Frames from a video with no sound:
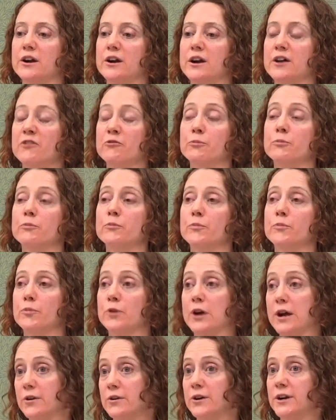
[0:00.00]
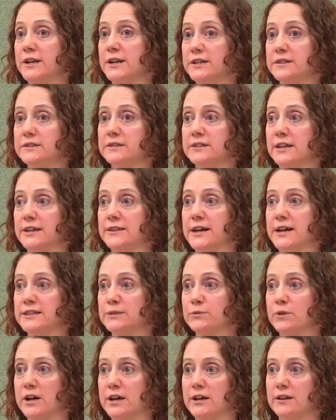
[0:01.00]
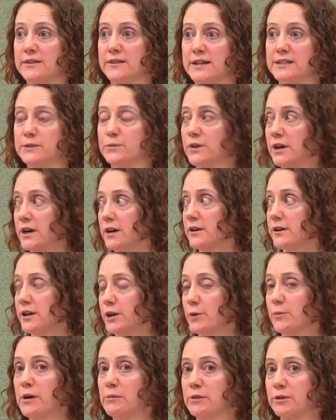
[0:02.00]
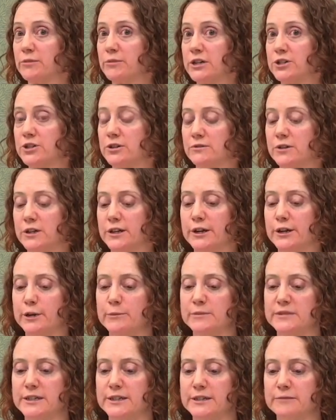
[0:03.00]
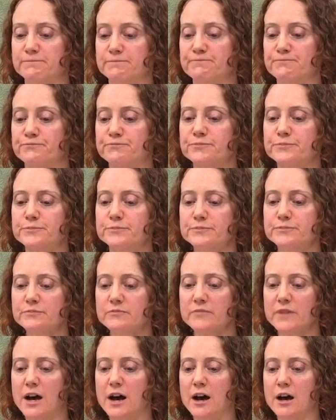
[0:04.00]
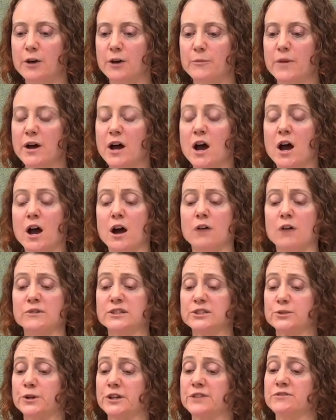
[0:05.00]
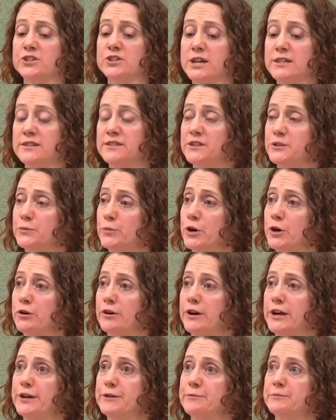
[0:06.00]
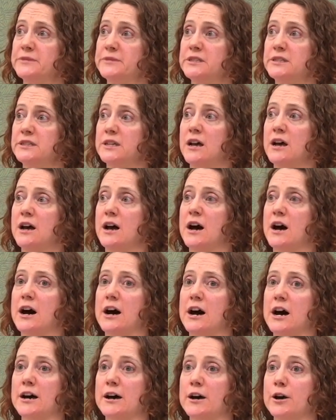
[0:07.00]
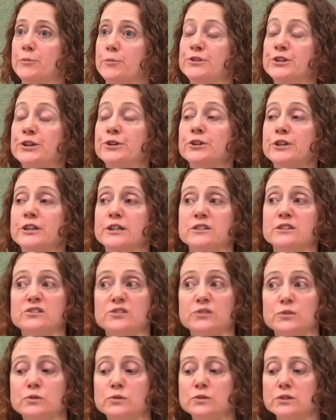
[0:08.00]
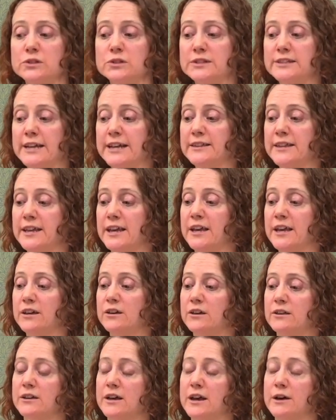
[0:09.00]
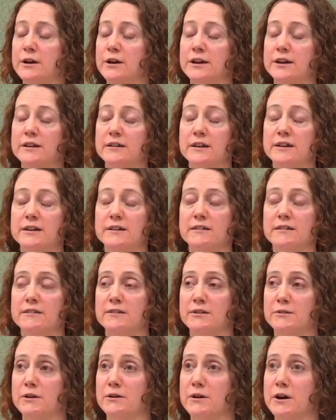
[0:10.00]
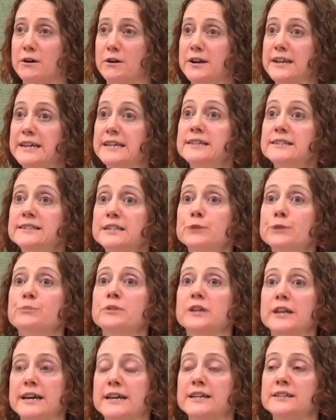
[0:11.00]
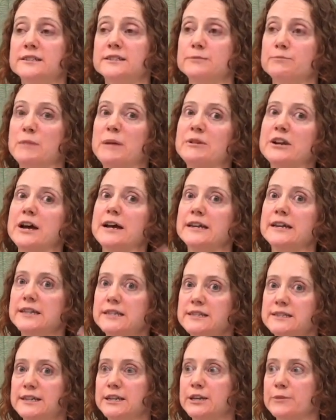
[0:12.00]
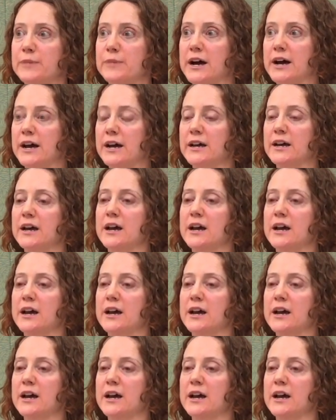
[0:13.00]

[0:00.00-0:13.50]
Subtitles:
of priorities, and that's where public pressure really comes in. Restorative justice programs, particularly in schools, I think, are an easy place, maybe not easy, but